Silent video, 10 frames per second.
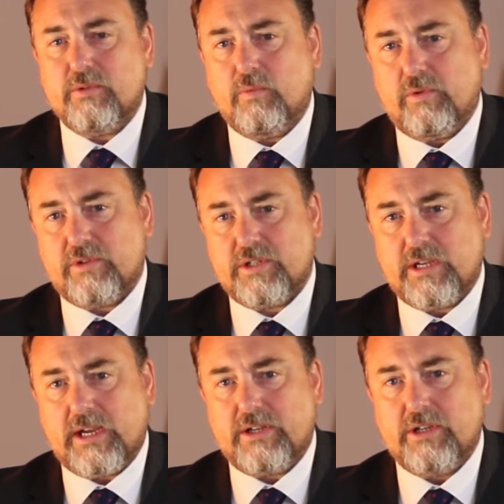at one
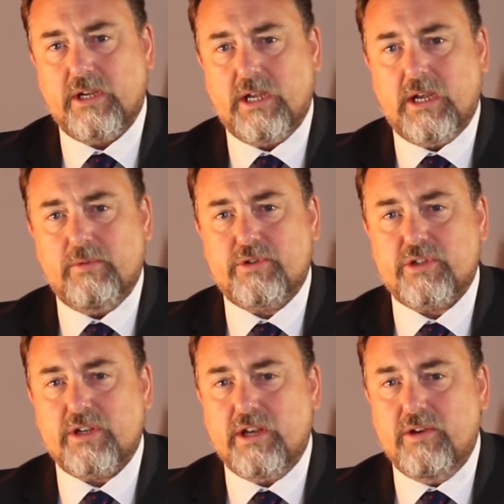stage, which
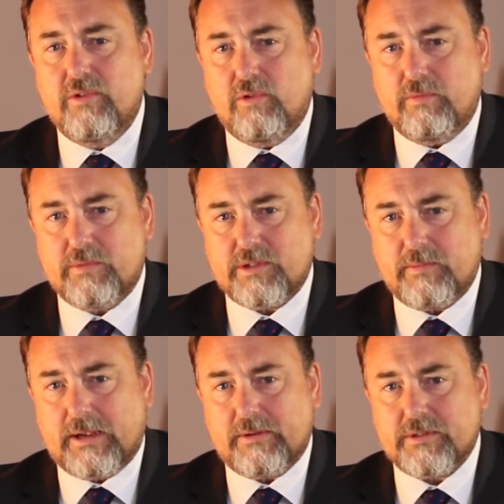is an enormous
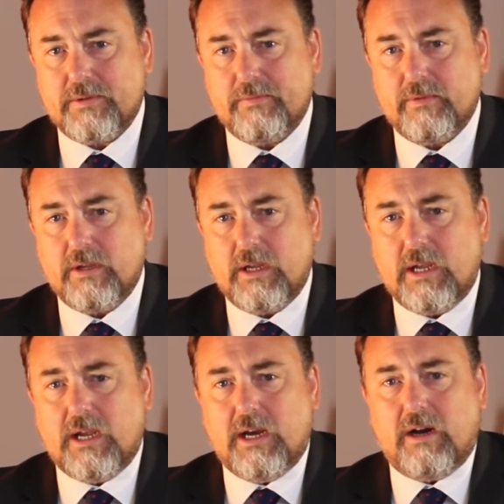amount.
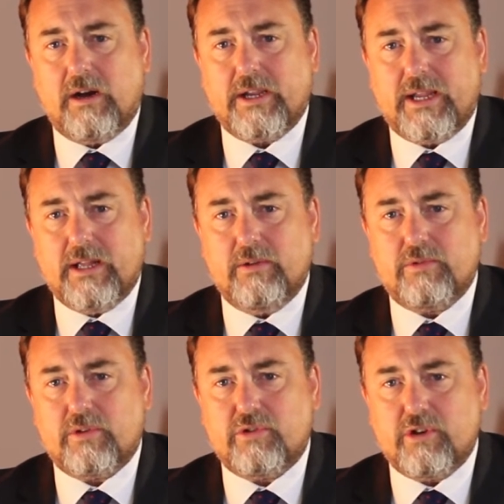High
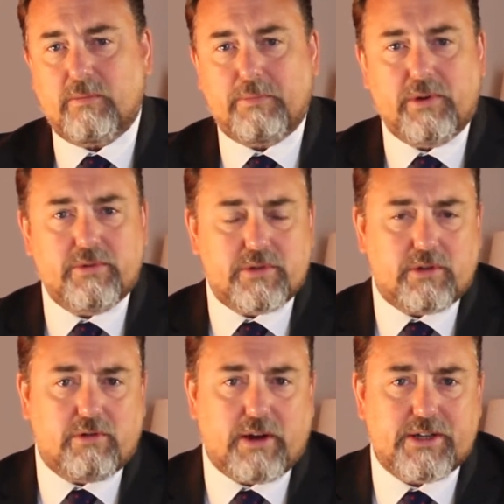yield junk bonds
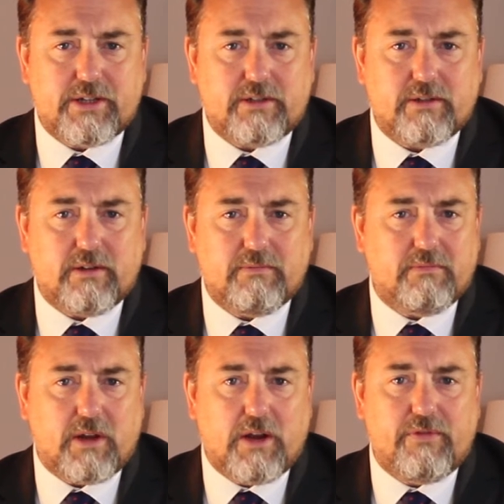created
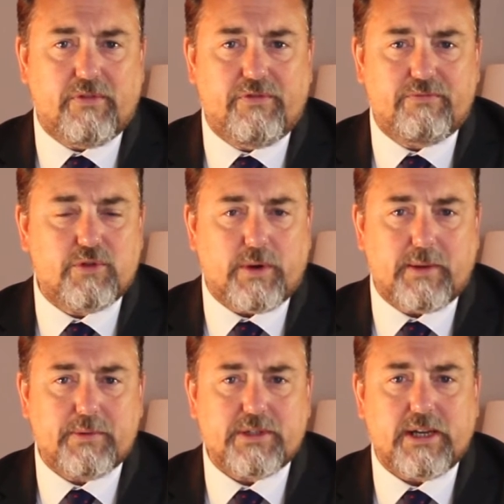over
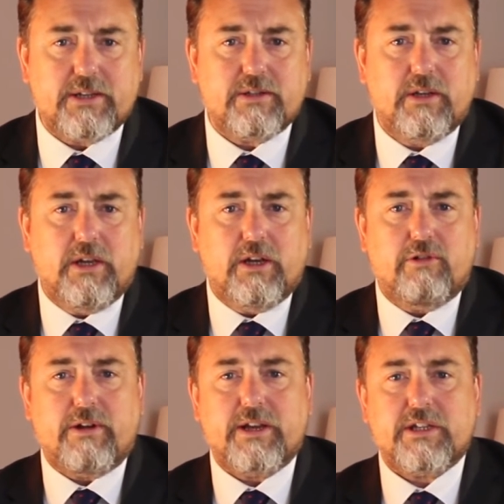20%,
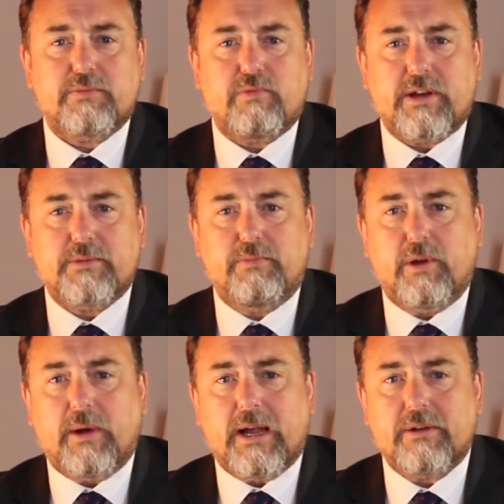credit spreads
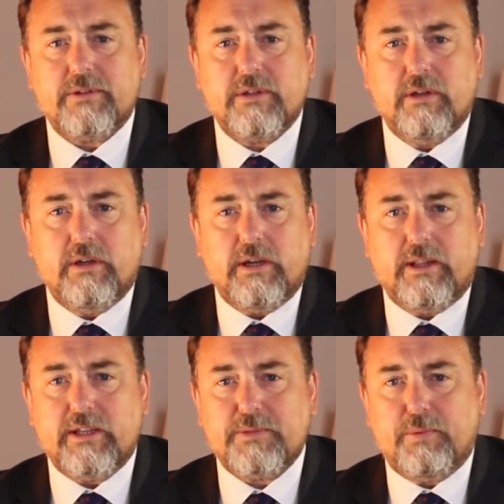blew out, and
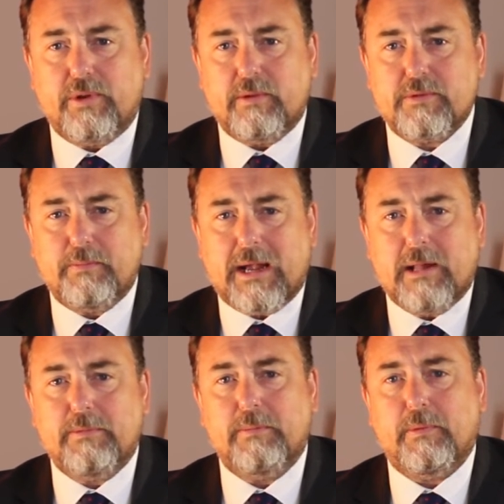at this point there was
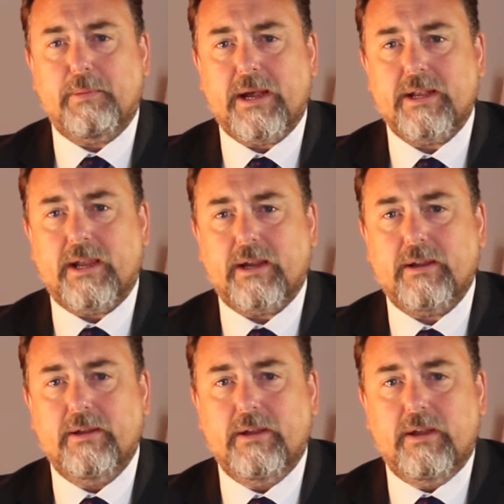palpable
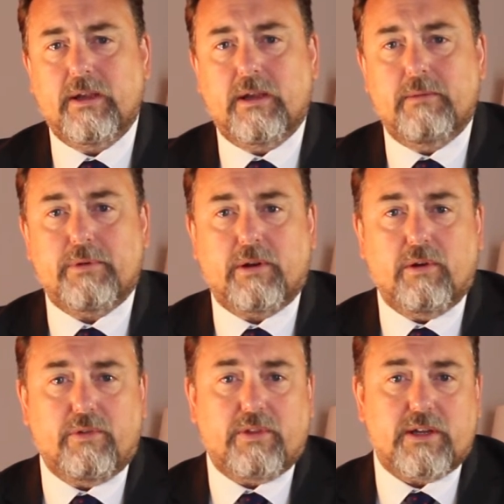panic. But a
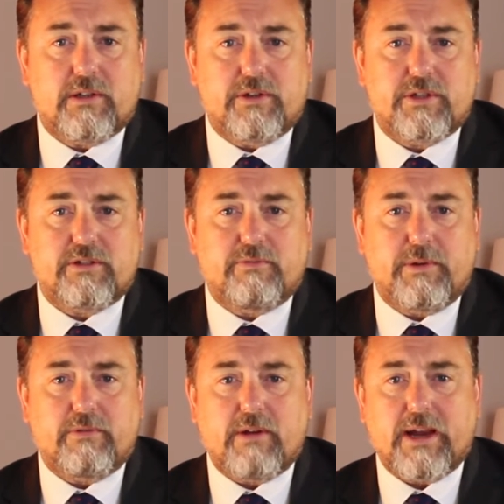lot of these losses have
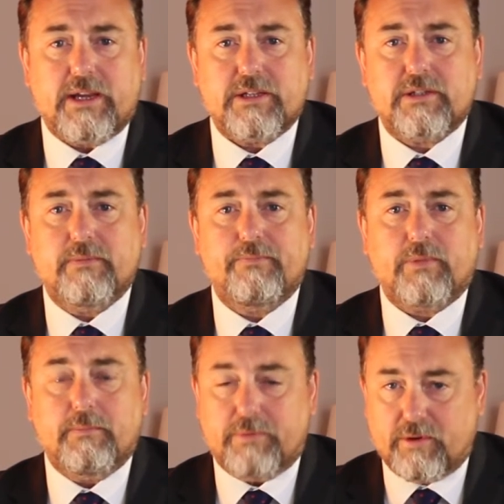been erased,
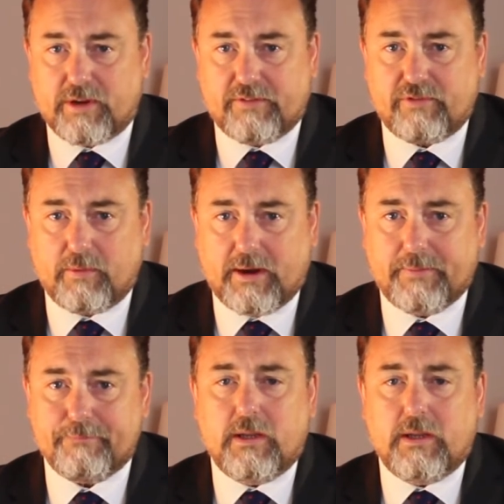but not everywhere.